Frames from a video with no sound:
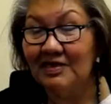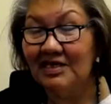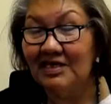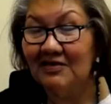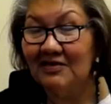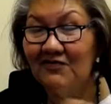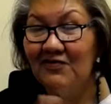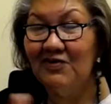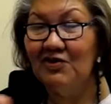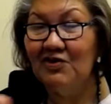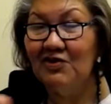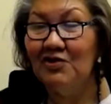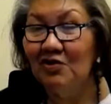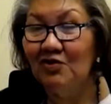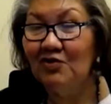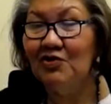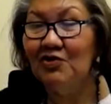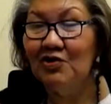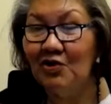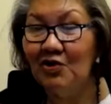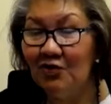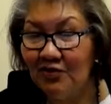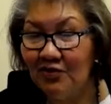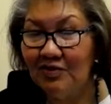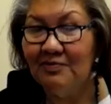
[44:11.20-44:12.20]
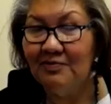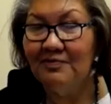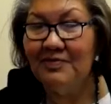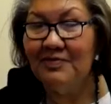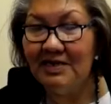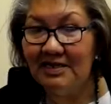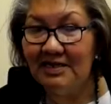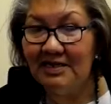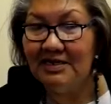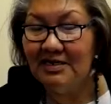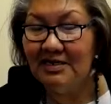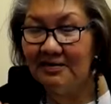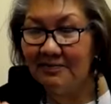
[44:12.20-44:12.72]
if you don't know the
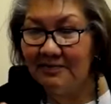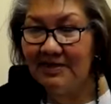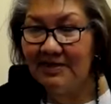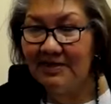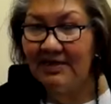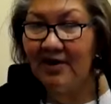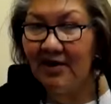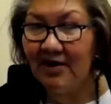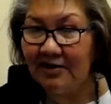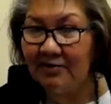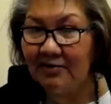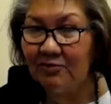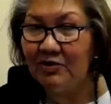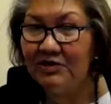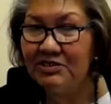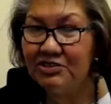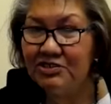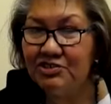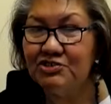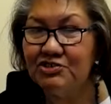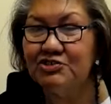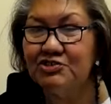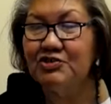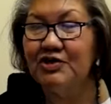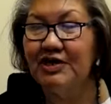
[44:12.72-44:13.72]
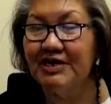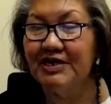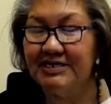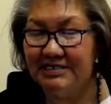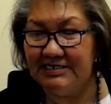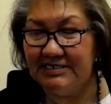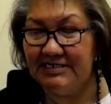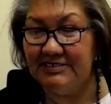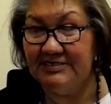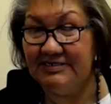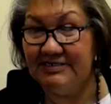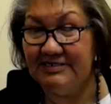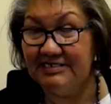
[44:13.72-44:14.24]
meaning behind what you're
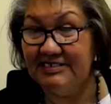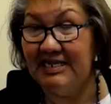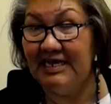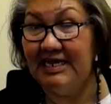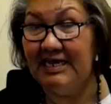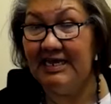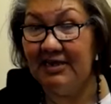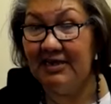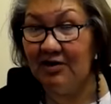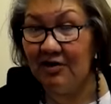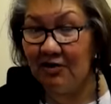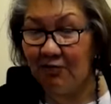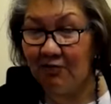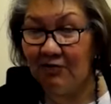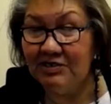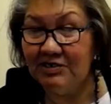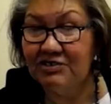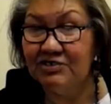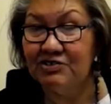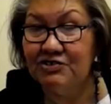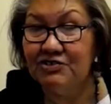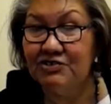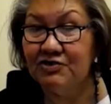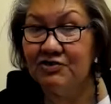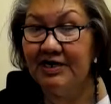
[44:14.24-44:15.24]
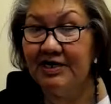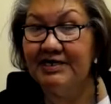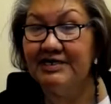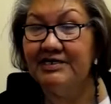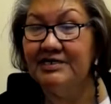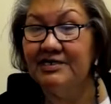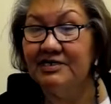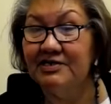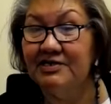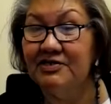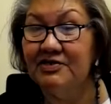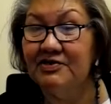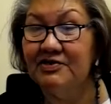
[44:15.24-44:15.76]
trying to say or what you're trying
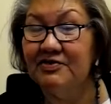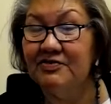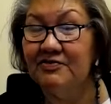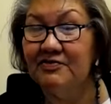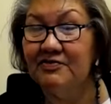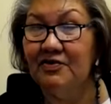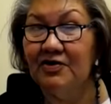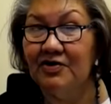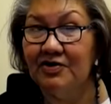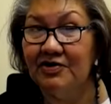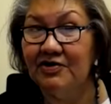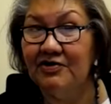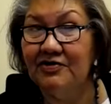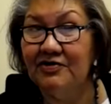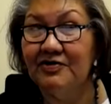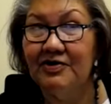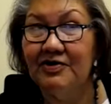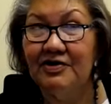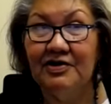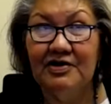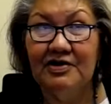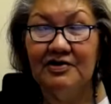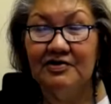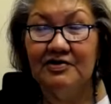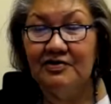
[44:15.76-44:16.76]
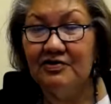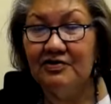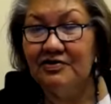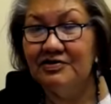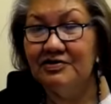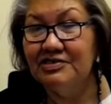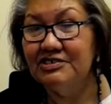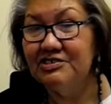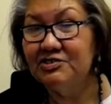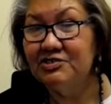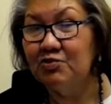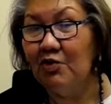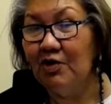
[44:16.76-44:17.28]
to do or you're you're
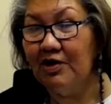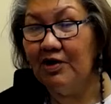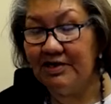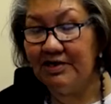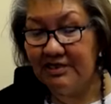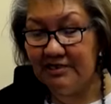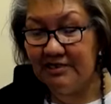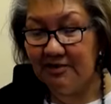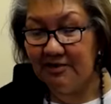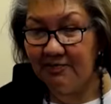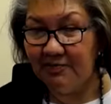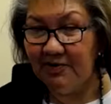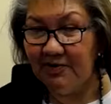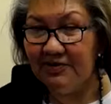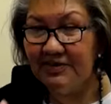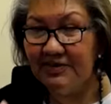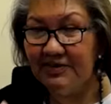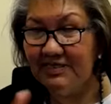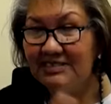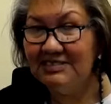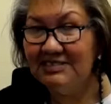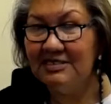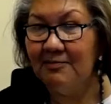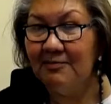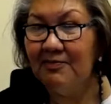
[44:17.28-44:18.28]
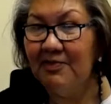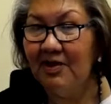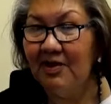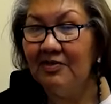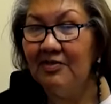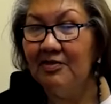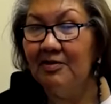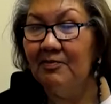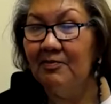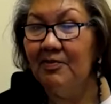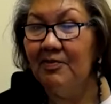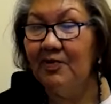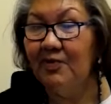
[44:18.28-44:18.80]
just wanting to put this up
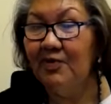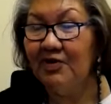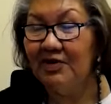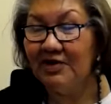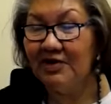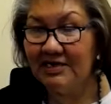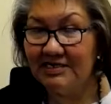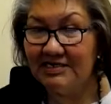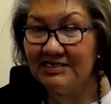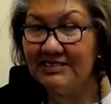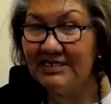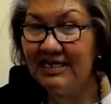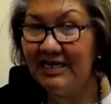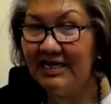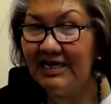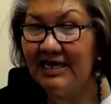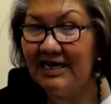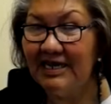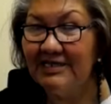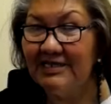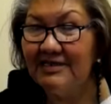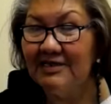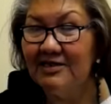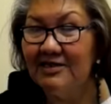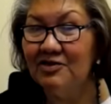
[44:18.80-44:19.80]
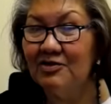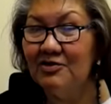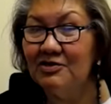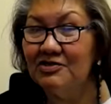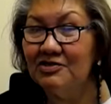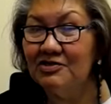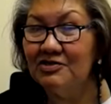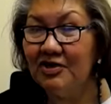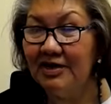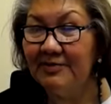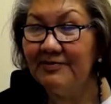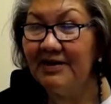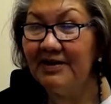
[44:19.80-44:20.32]
on the board and say hey the Ute
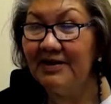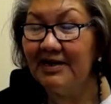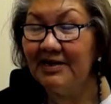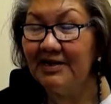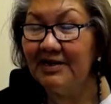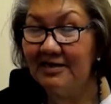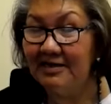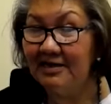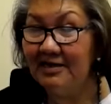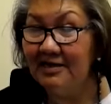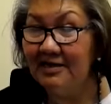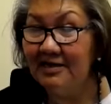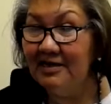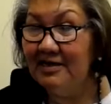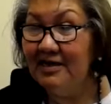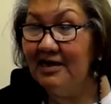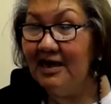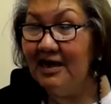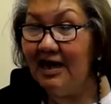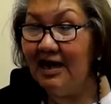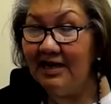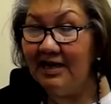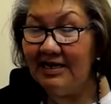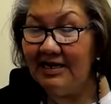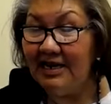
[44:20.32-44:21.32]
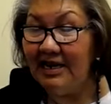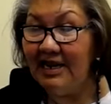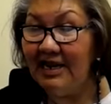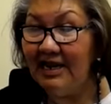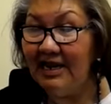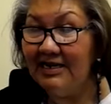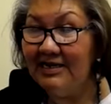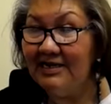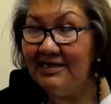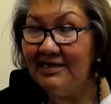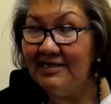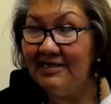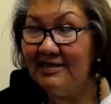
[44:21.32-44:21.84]
tribe had a had a
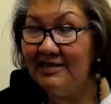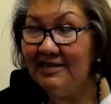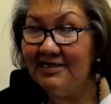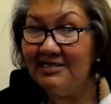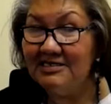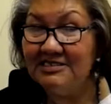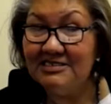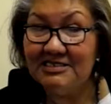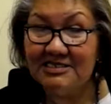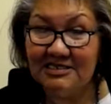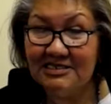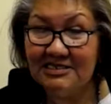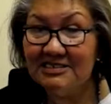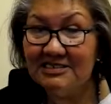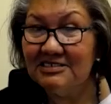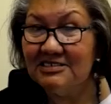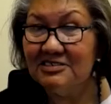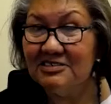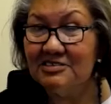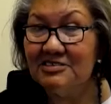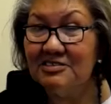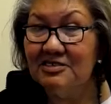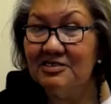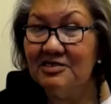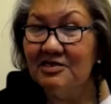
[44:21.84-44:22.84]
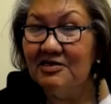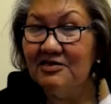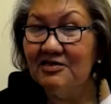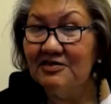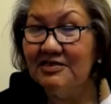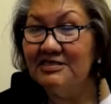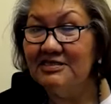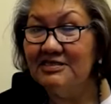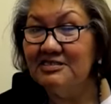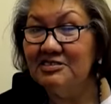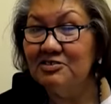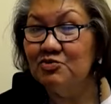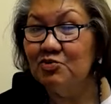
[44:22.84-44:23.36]
hand in this and this is
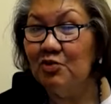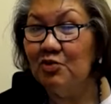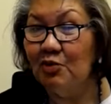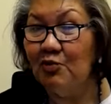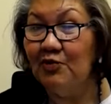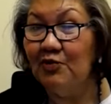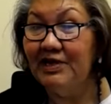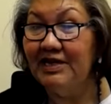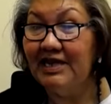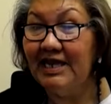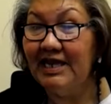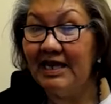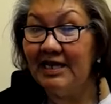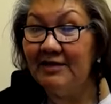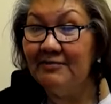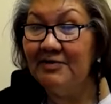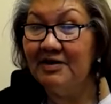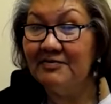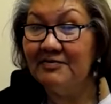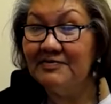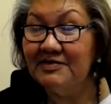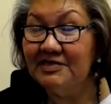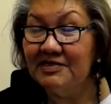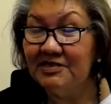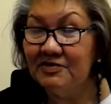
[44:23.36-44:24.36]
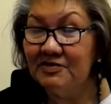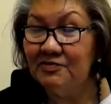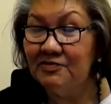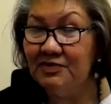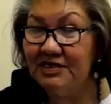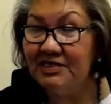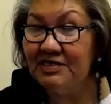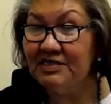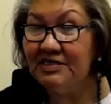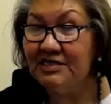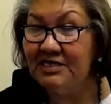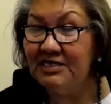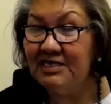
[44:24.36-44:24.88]
this is what we came up to
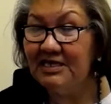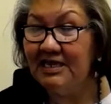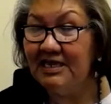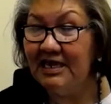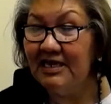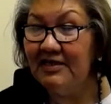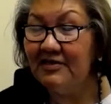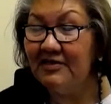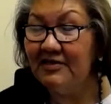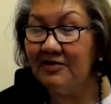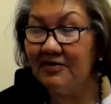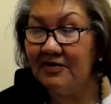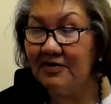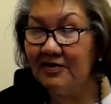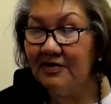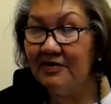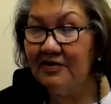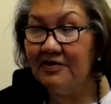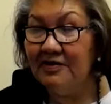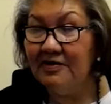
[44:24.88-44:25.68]
with together